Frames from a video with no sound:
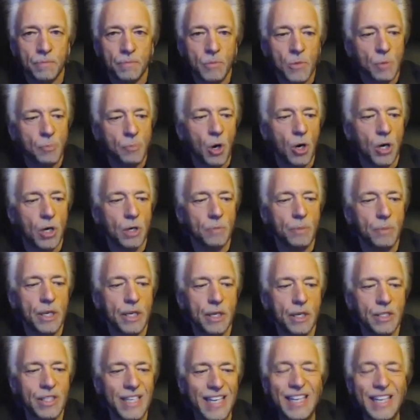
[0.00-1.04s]
part,
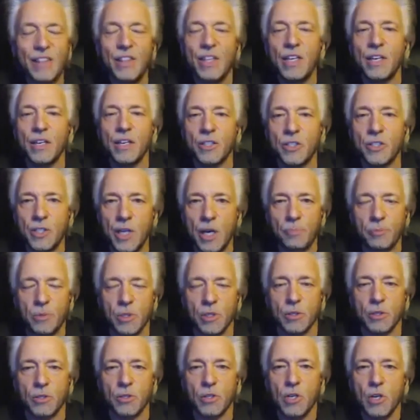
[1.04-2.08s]
because in the
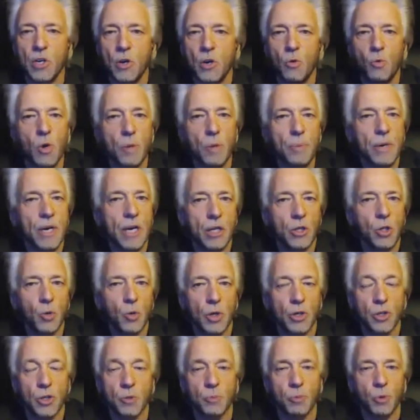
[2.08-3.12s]
acceptance, we begin to
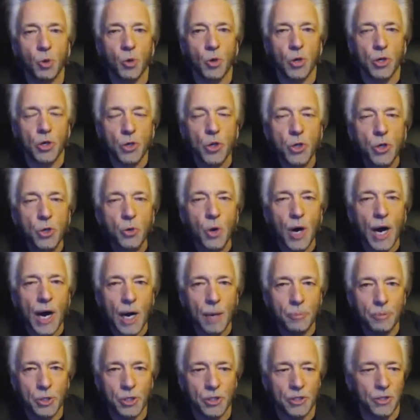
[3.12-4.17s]
explore new
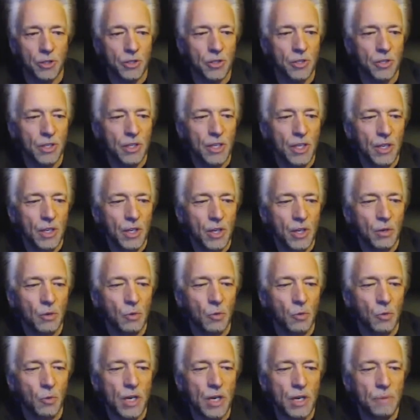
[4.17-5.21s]
options.
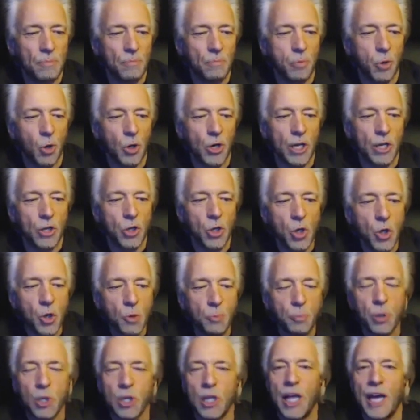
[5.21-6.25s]
We put a new
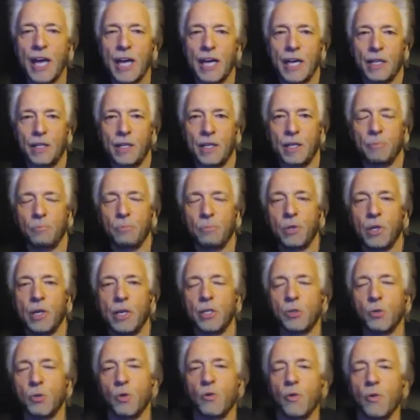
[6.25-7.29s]
plan in
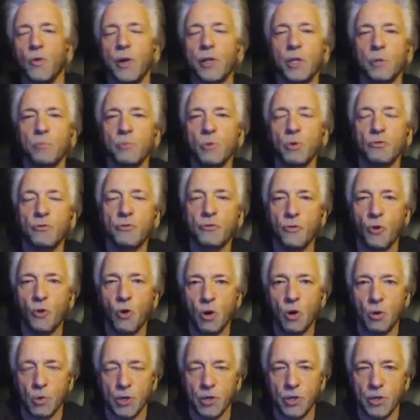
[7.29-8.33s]
place, and we're ready to move
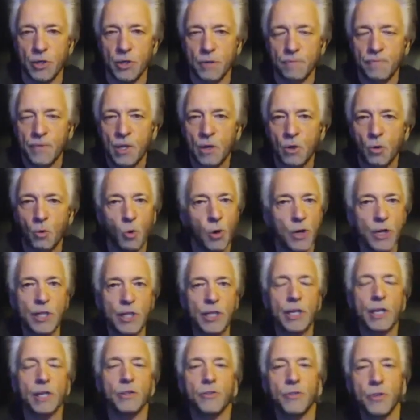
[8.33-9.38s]
forward. We're going to
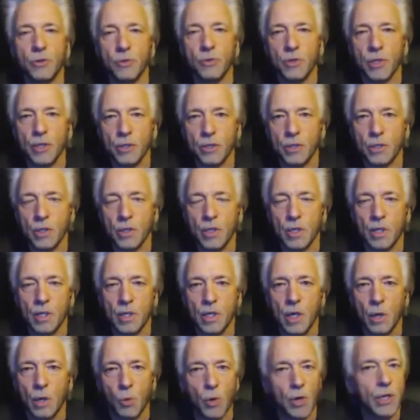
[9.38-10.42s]
get through this,
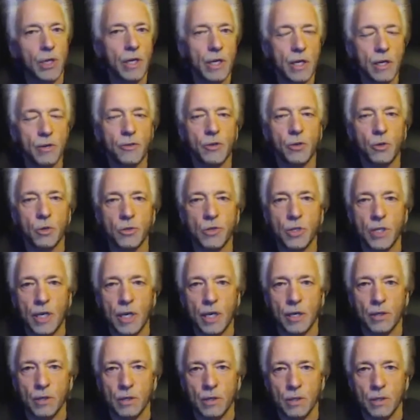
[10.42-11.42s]
and we're going to get through it together.